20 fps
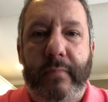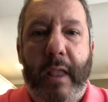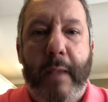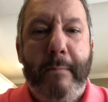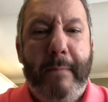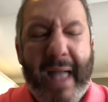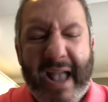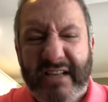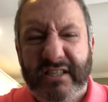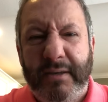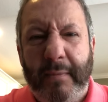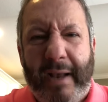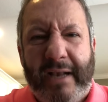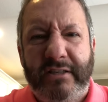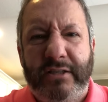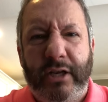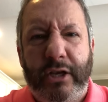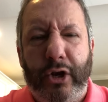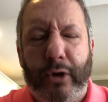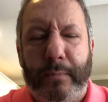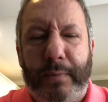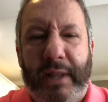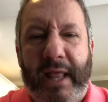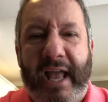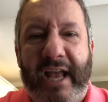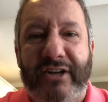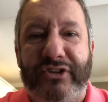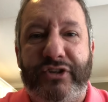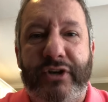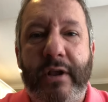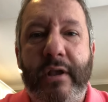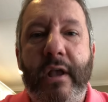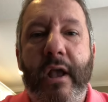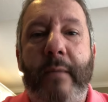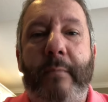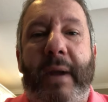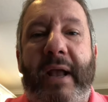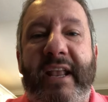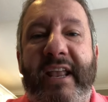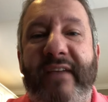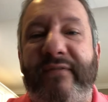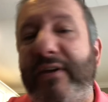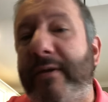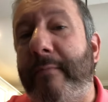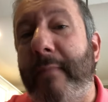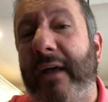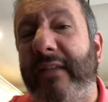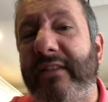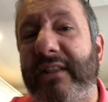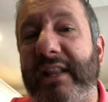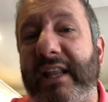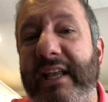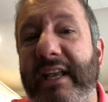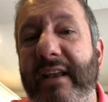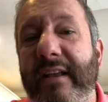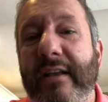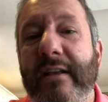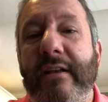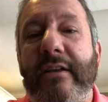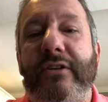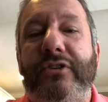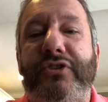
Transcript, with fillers: maximizing your pledge by giving monthly.